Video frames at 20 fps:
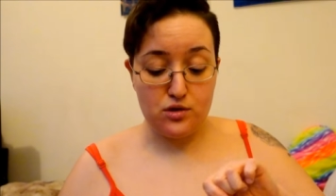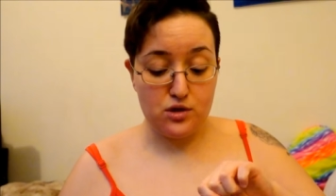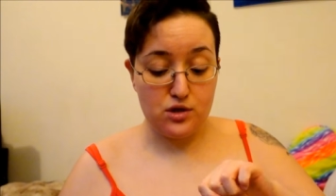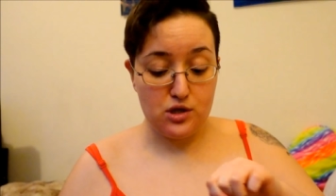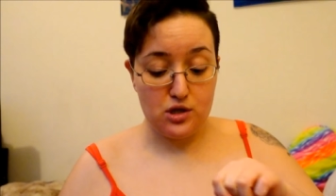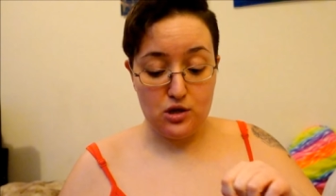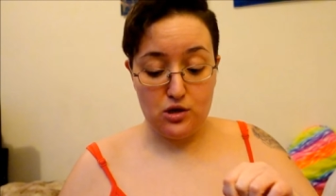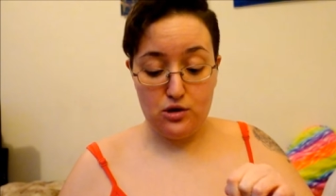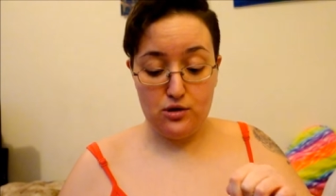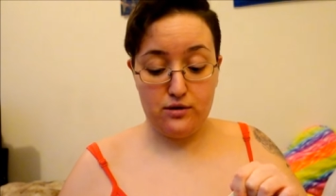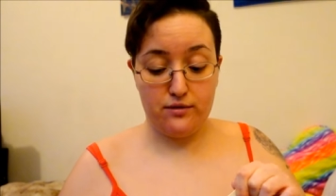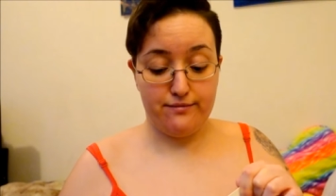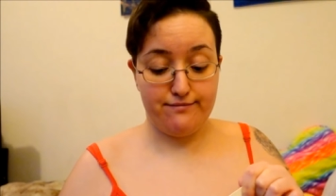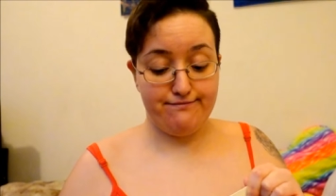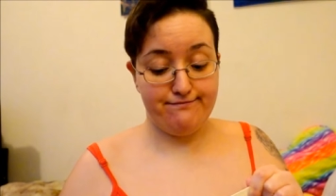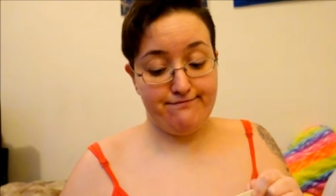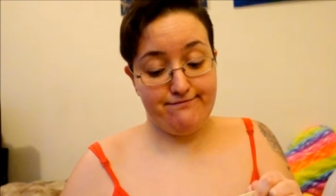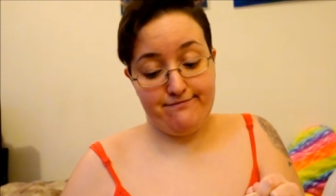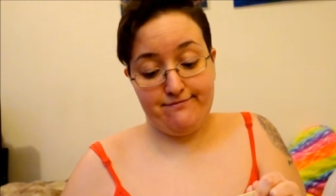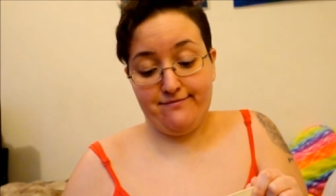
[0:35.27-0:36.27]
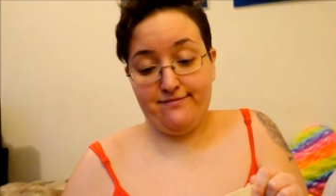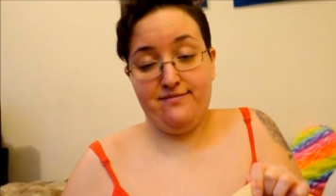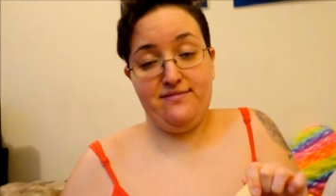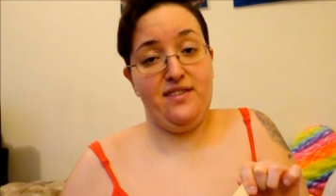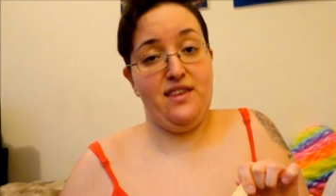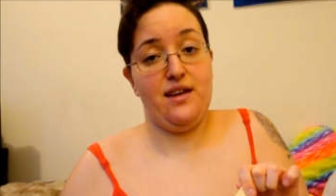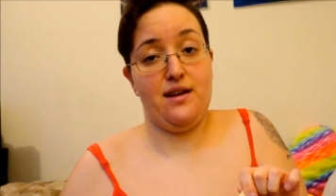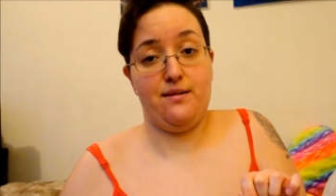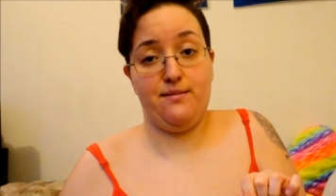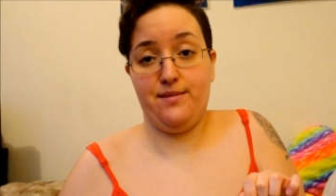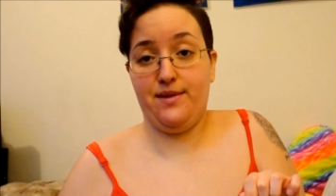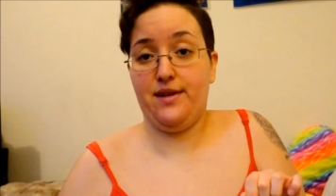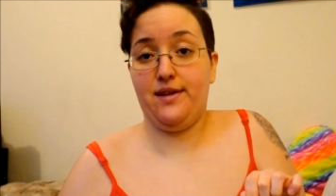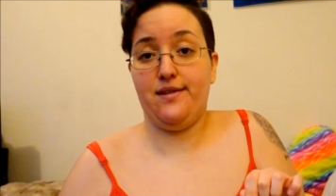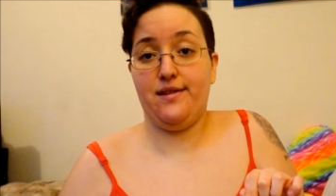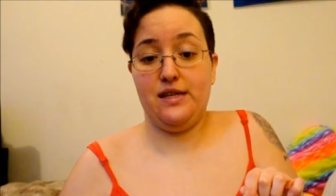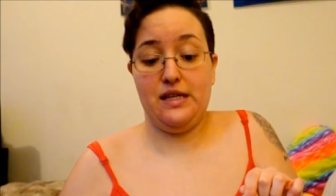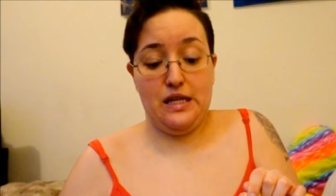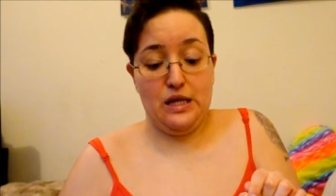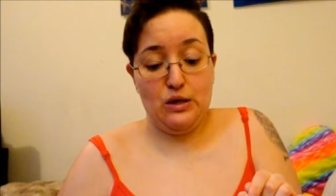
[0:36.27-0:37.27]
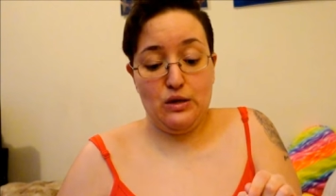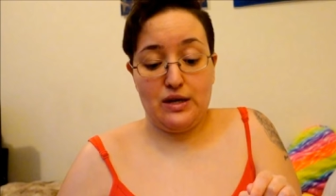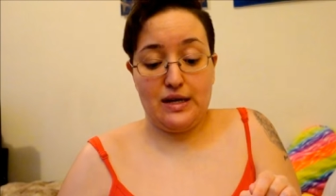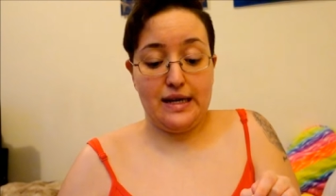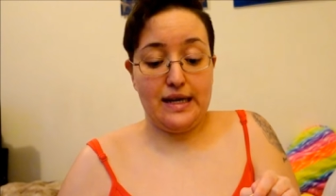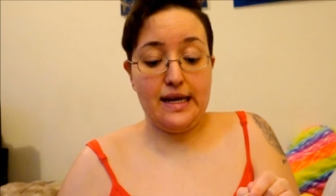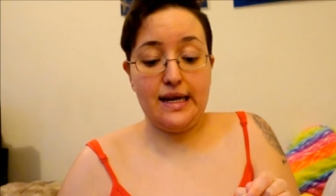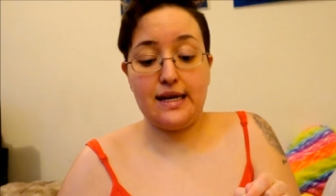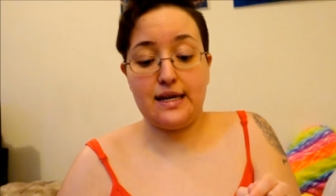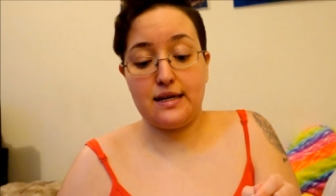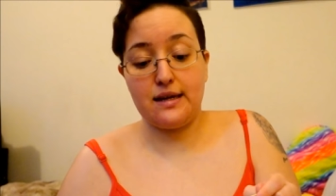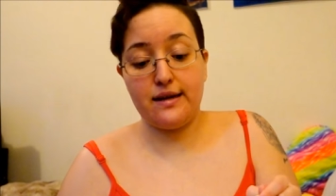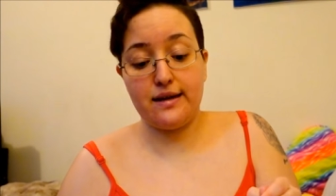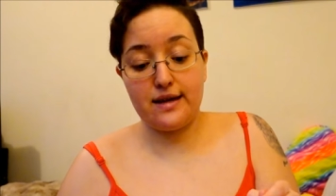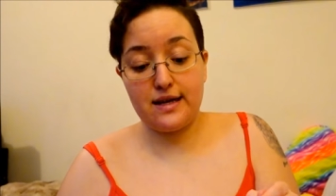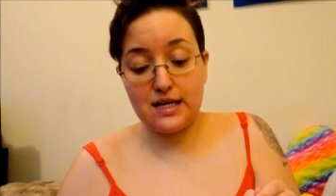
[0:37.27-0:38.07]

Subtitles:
So, I mean, you could eat it.